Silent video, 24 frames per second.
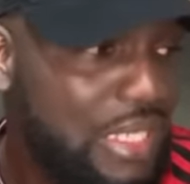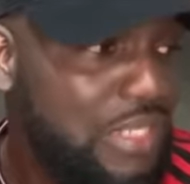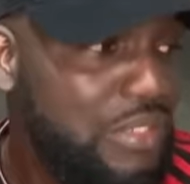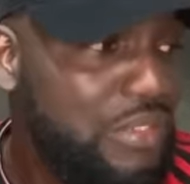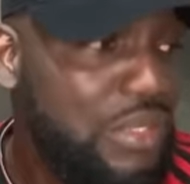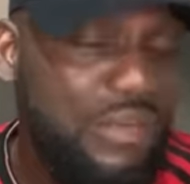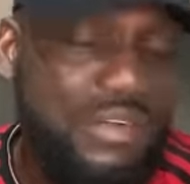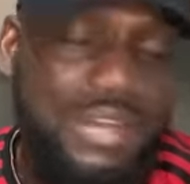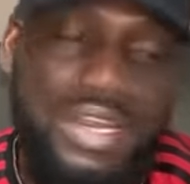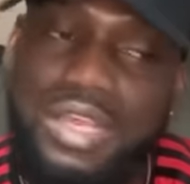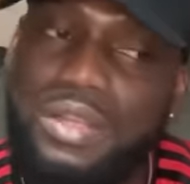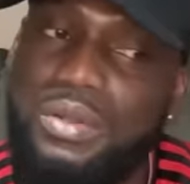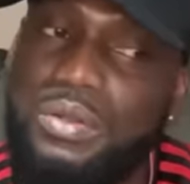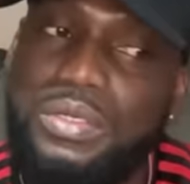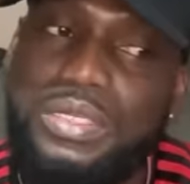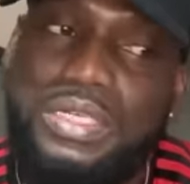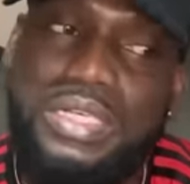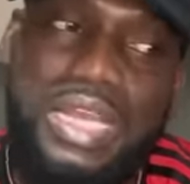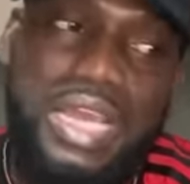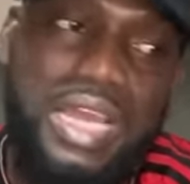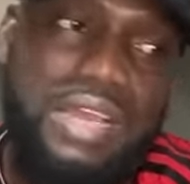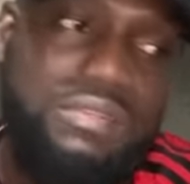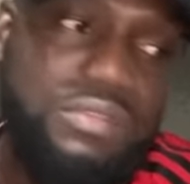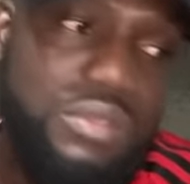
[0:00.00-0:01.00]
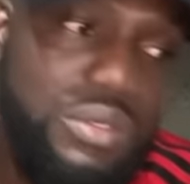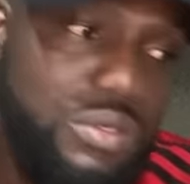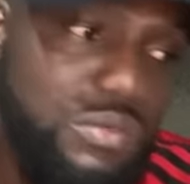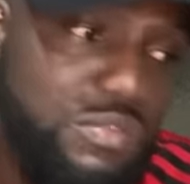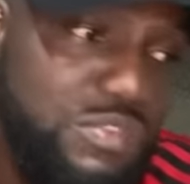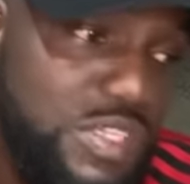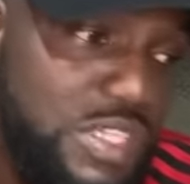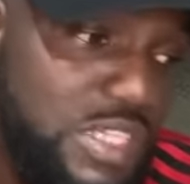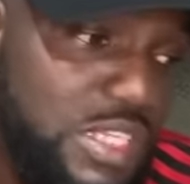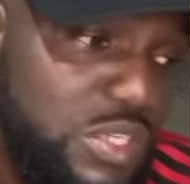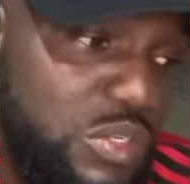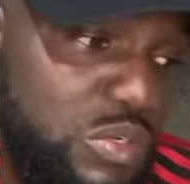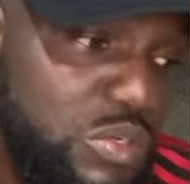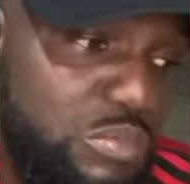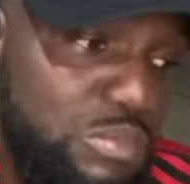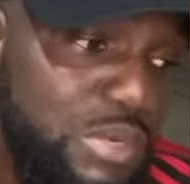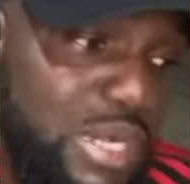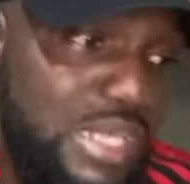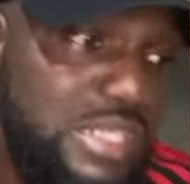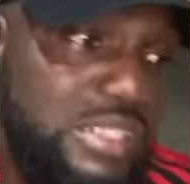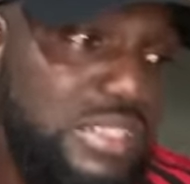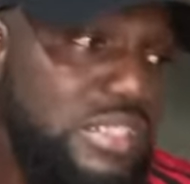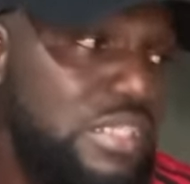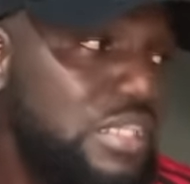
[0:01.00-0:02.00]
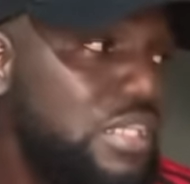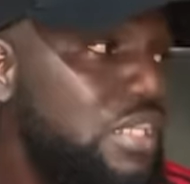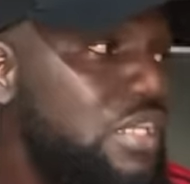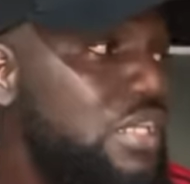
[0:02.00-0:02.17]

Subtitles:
no one I don't have nothing for give woman.